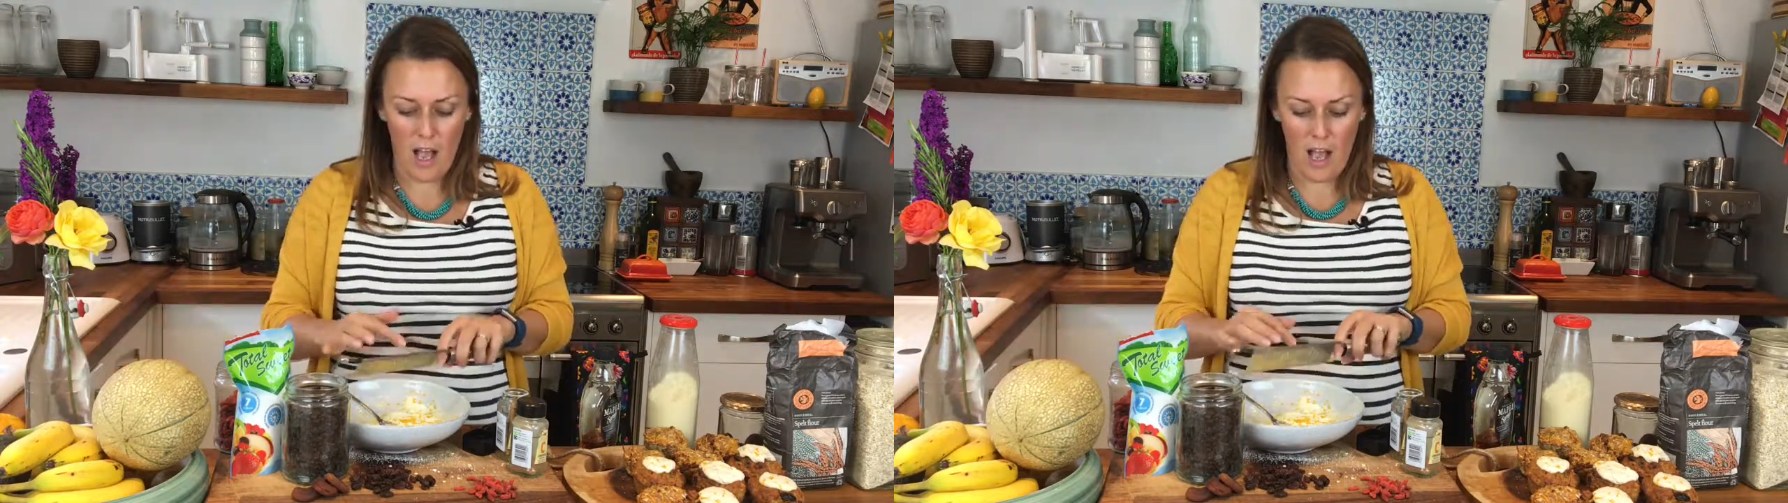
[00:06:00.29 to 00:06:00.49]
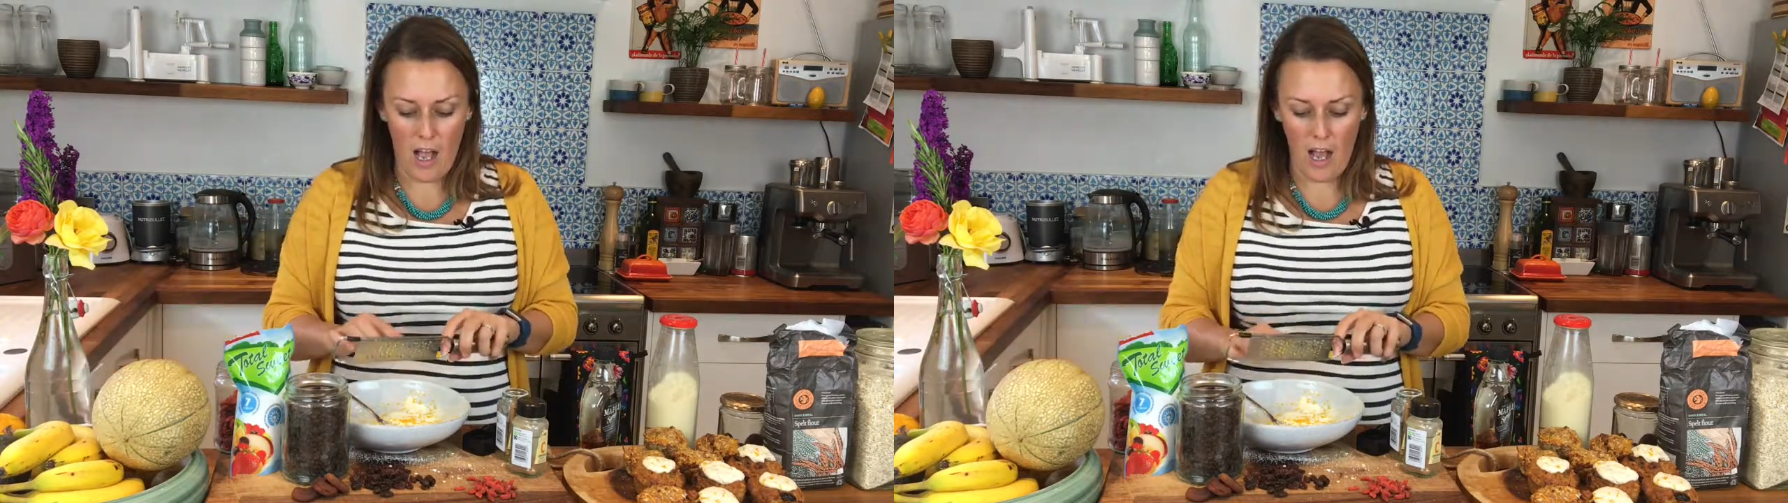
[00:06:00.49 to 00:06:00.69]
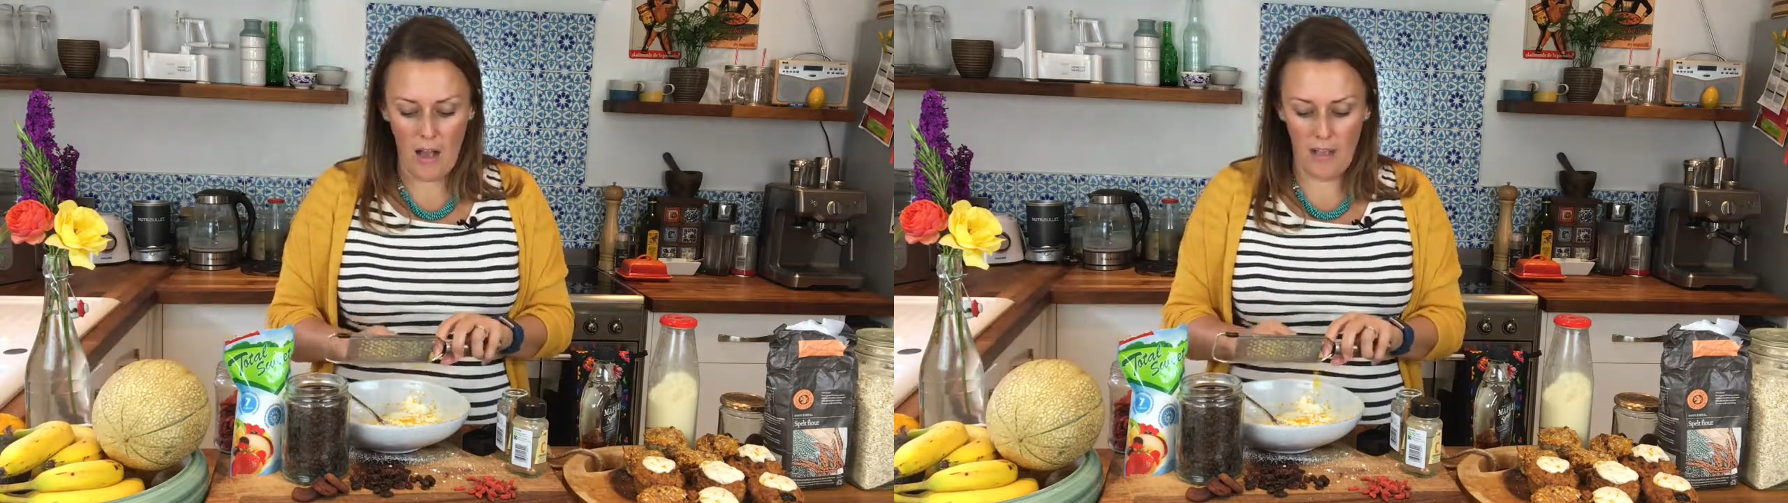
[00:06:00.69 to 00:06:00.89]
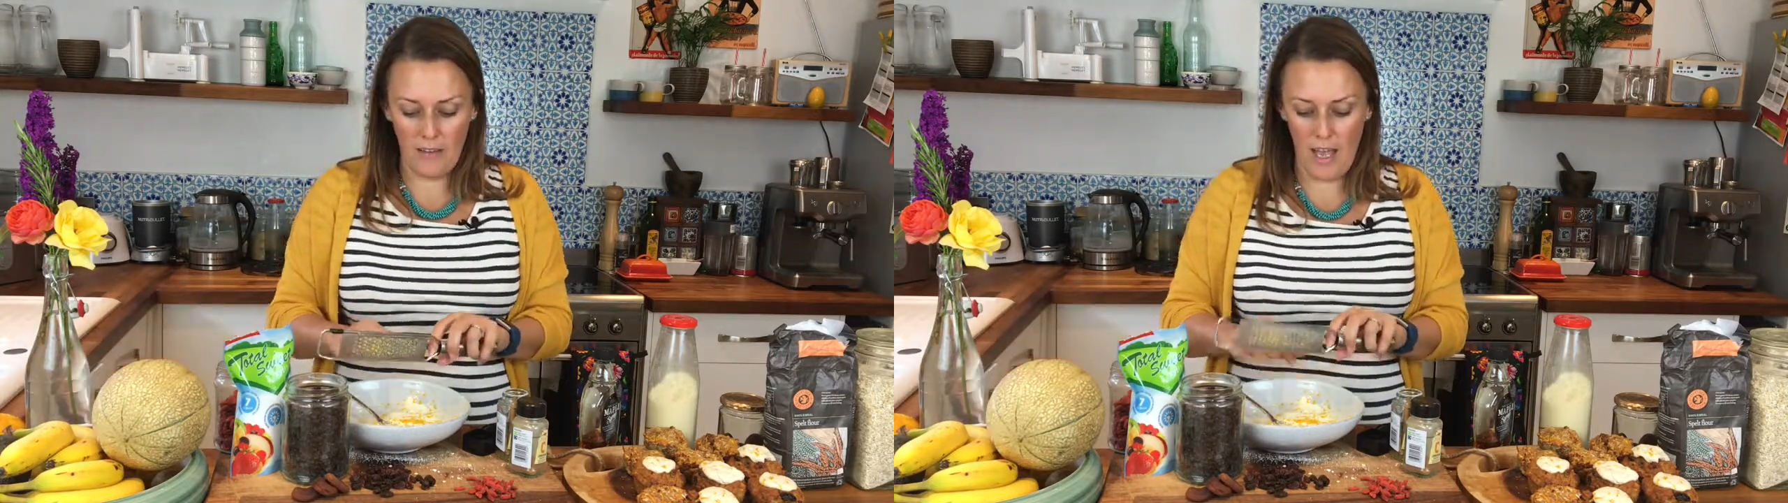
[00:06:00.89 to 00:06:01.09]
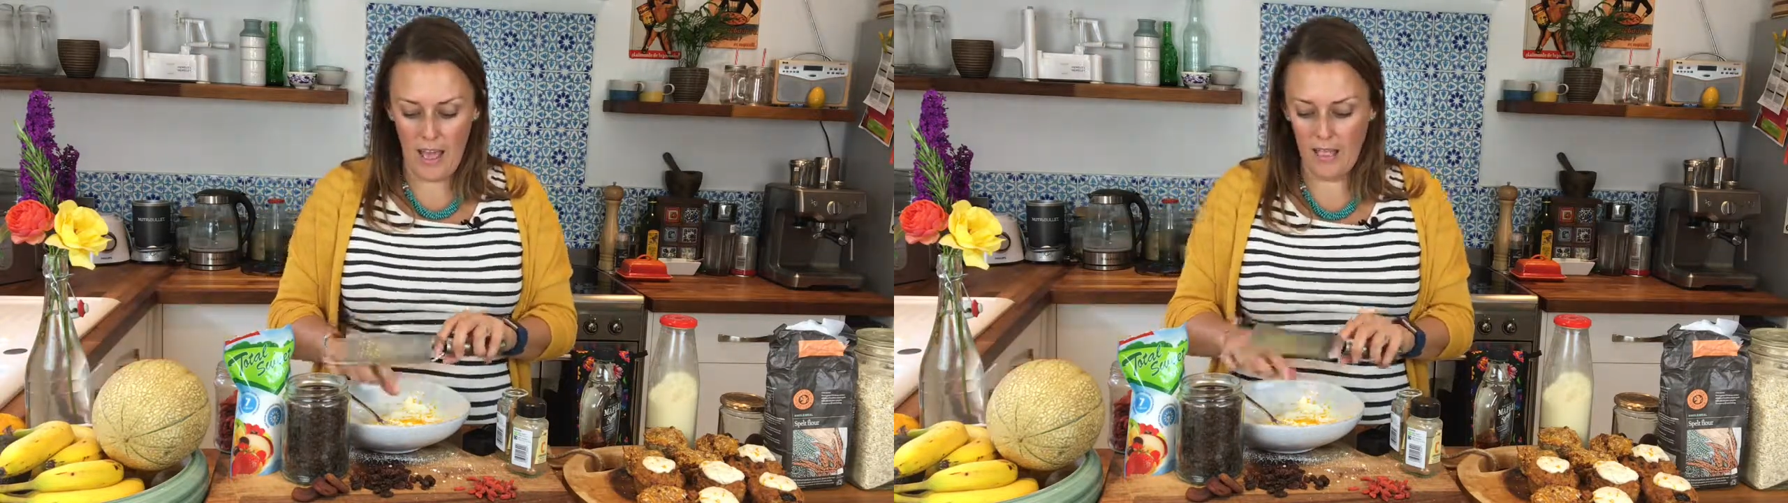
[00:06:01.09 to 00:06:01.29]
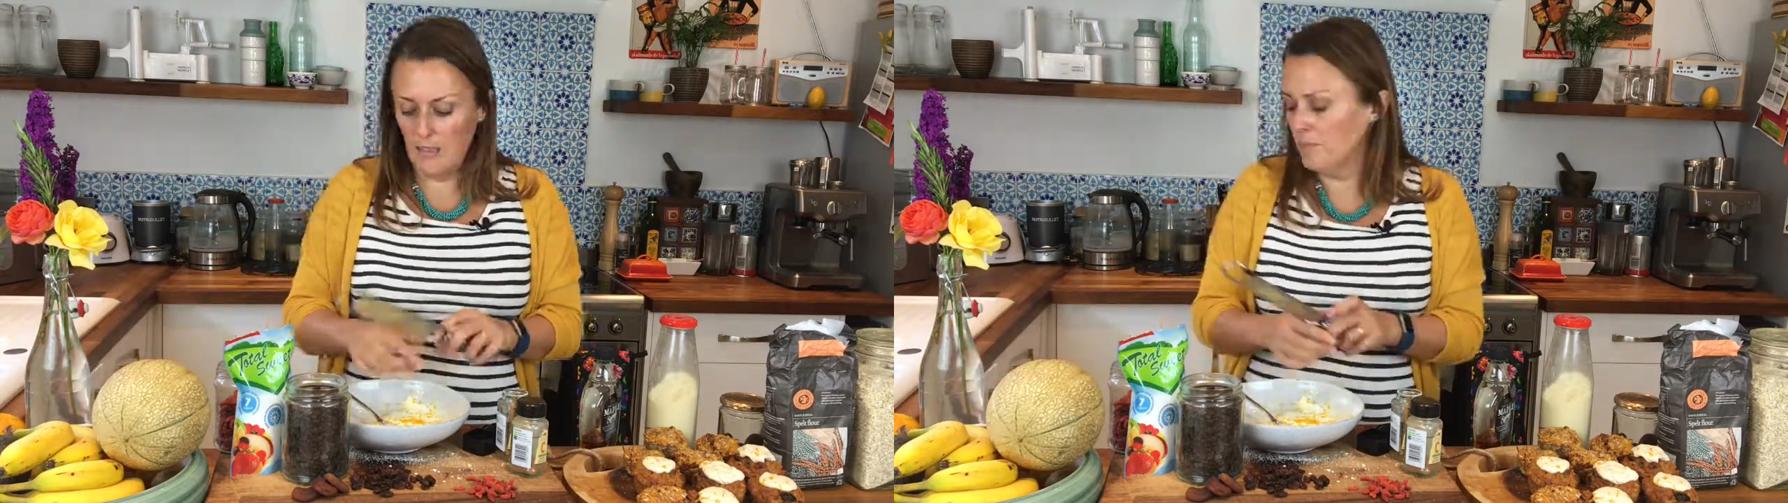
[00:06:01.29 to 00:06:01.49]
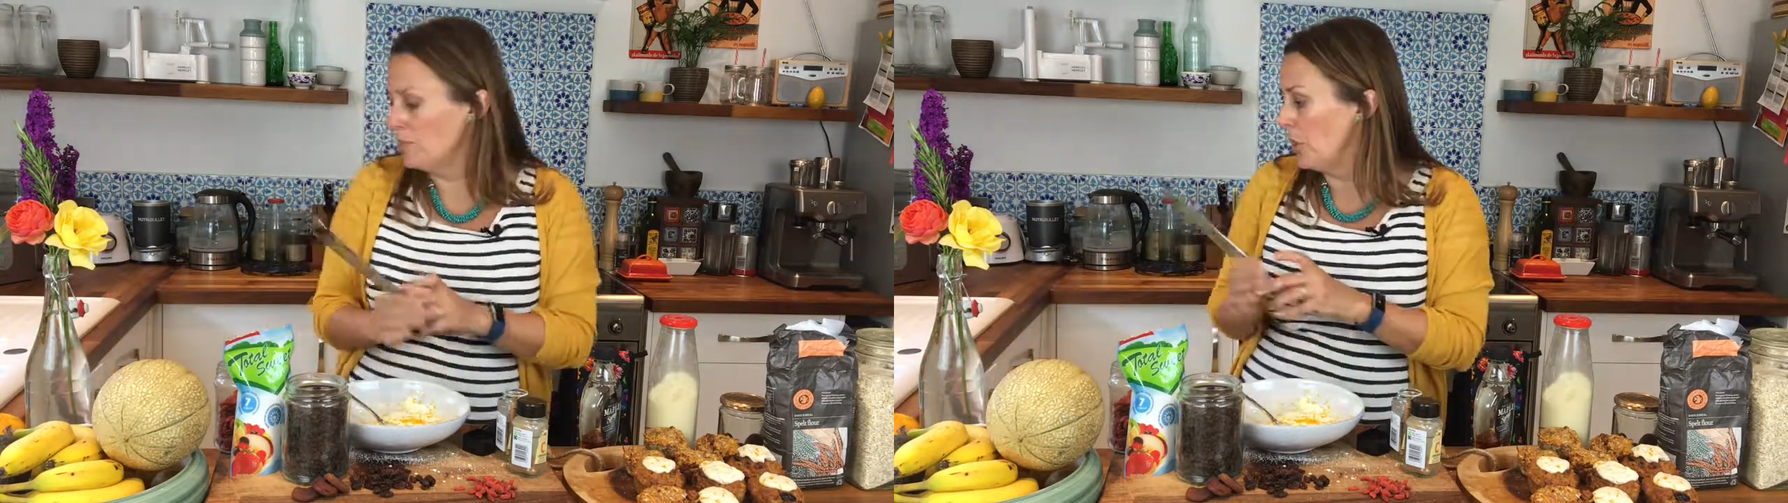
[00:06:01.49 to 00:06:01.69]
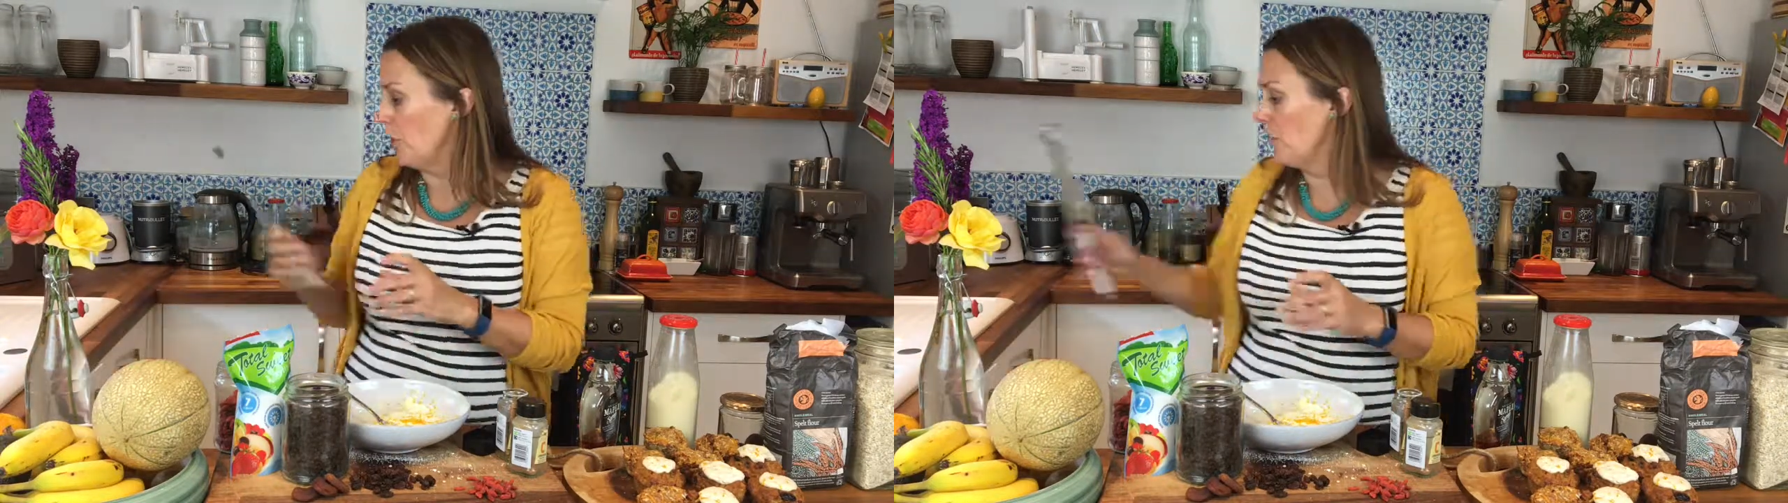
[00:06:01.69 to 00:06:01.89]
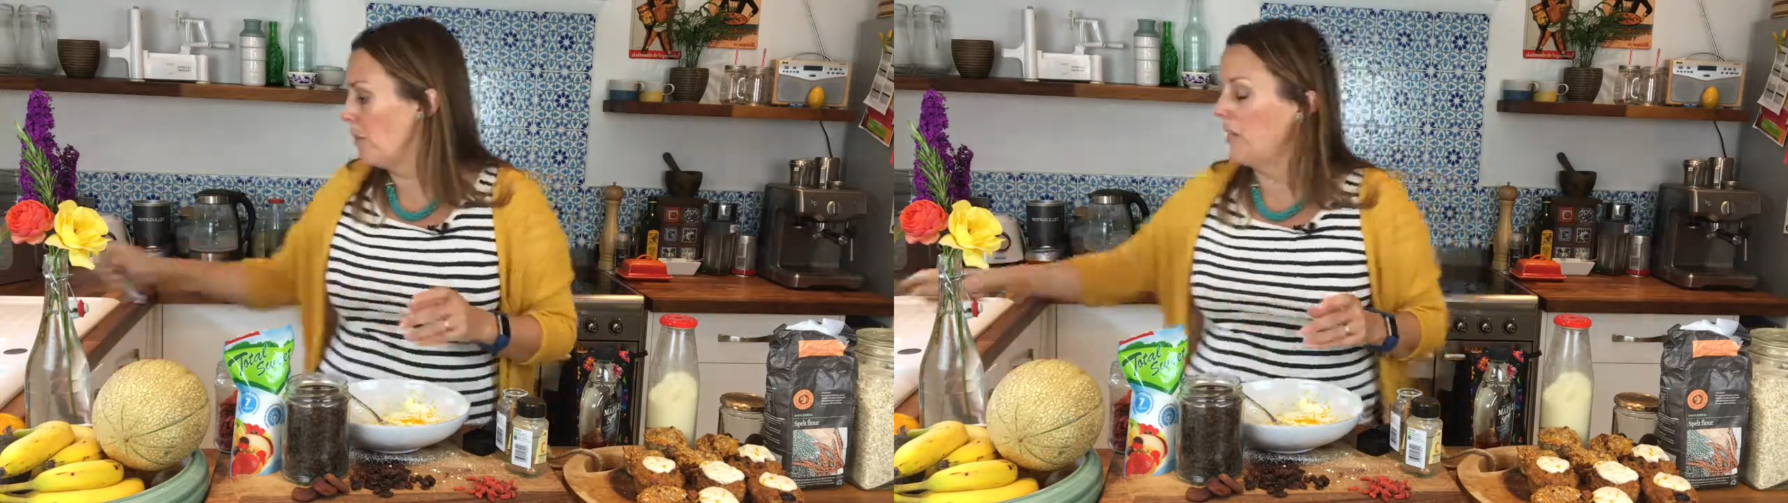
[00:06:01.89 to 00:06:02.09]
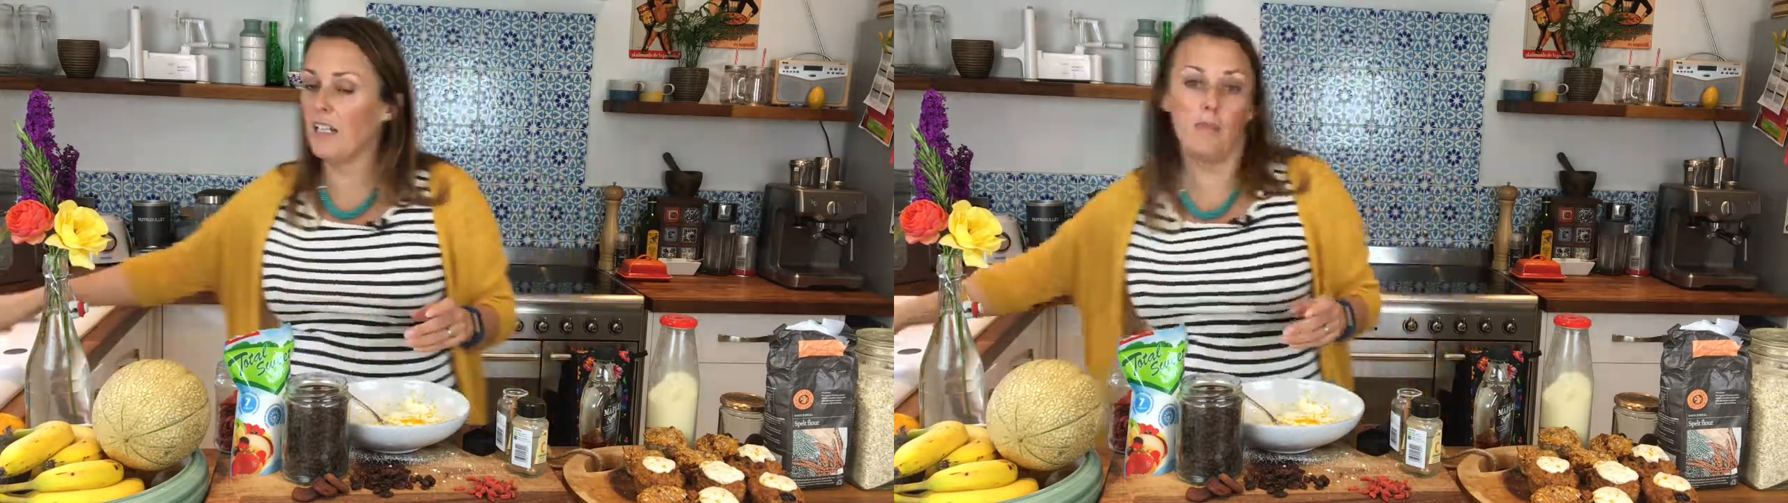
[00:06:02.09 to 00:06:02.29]
And then you could
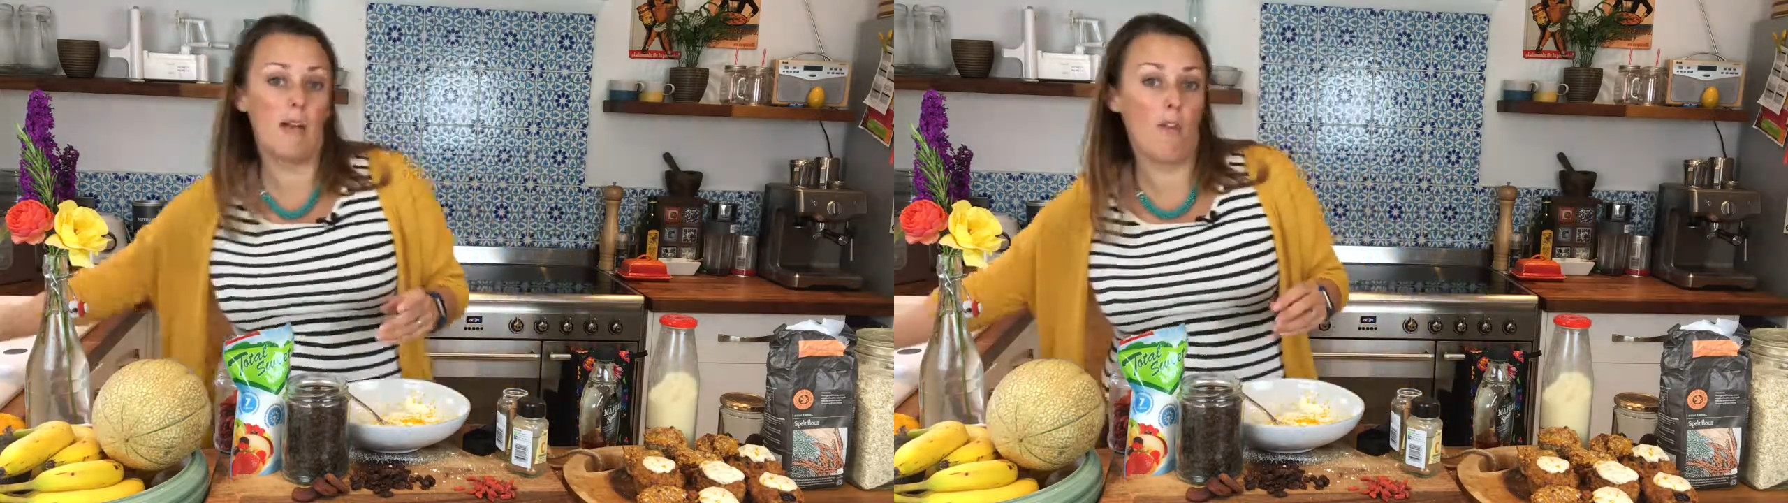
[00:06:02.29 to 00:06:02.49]
put a little bit of